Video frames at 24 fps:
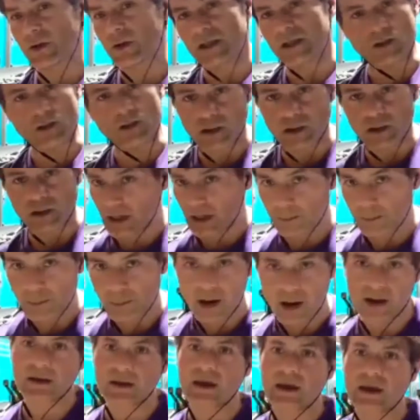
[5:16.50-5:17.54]
all our
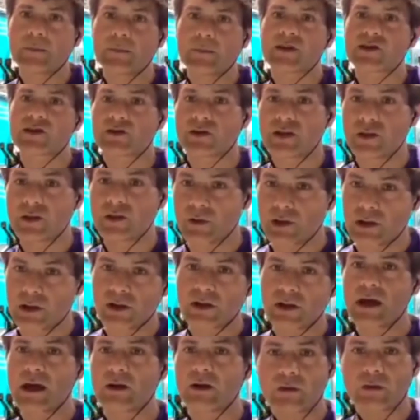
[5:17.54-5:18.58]
biochemistry, we learn
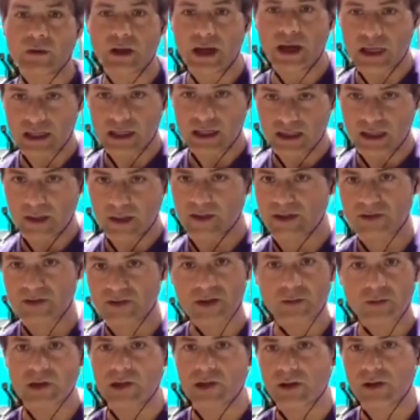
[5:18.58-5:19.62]
our organic chemistry,
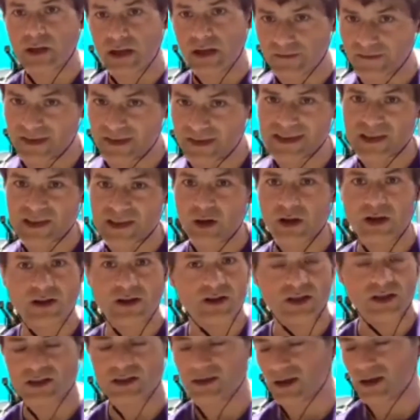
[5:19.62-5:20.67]
we learn our
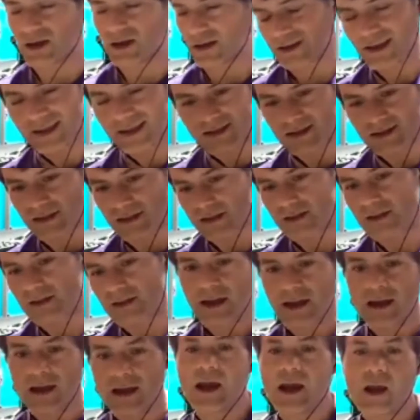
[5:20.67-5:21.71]
physiology. Like, that's just
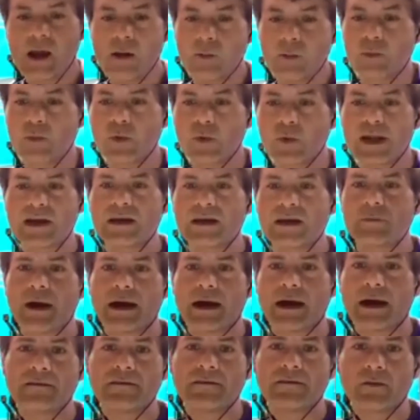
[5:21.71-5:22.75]
bread and
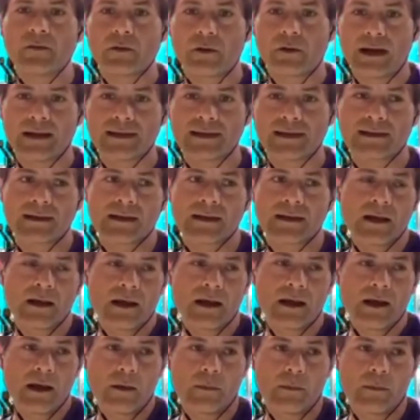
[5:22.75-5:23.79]
butter for us.
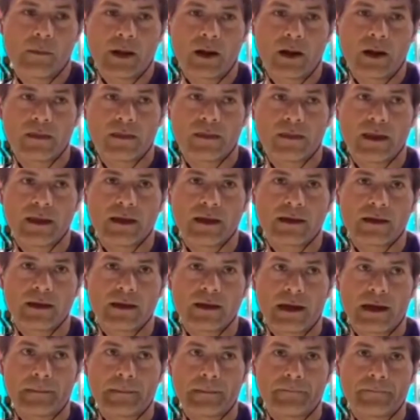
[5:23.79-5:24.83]
But I think
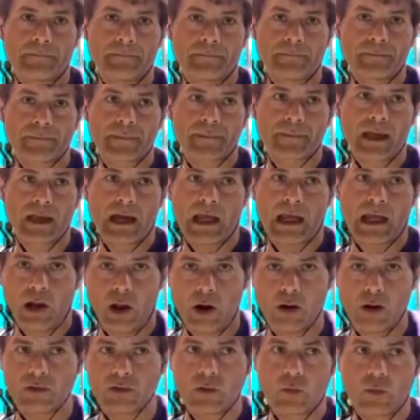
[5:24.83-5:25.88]

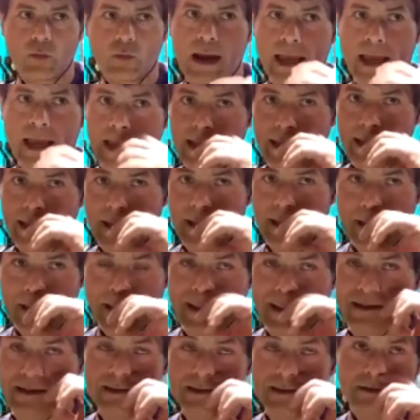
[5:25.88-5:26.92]
along the way,
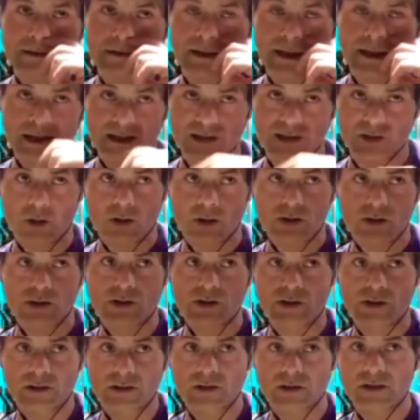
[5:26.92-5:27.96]
as
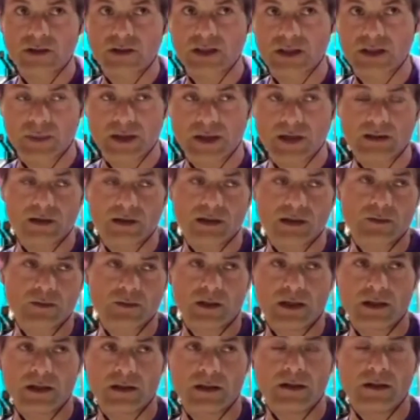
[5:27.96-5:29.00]
doctors and as specialists,
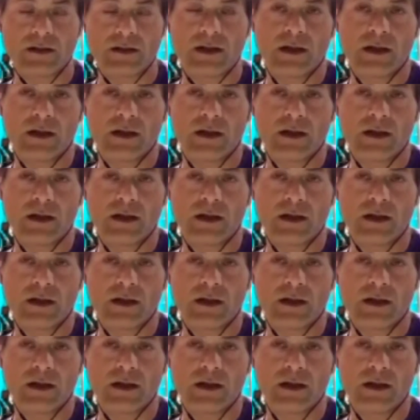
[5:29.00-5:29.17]
we can